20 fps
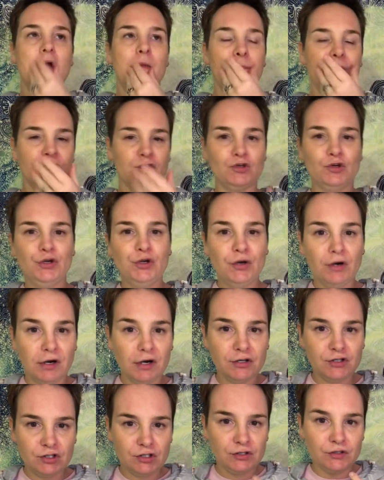make sure
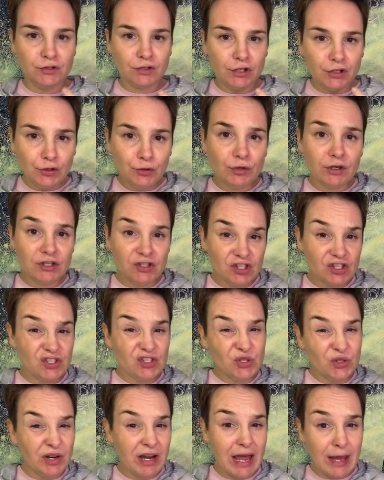you
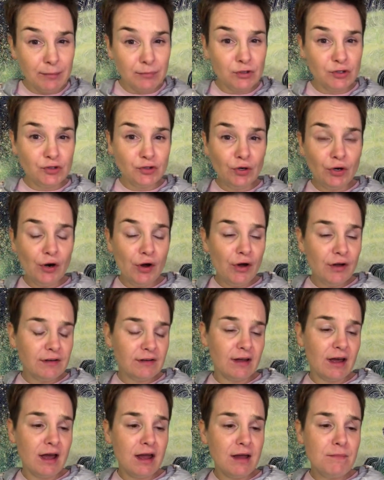adjust your embouchure on
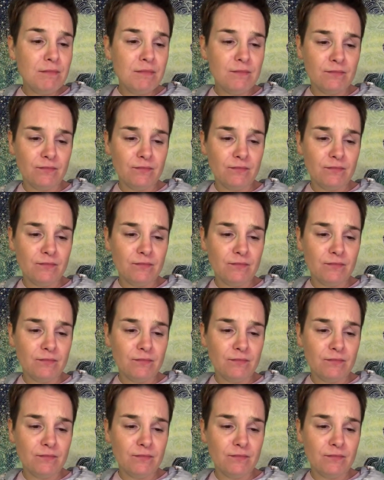time.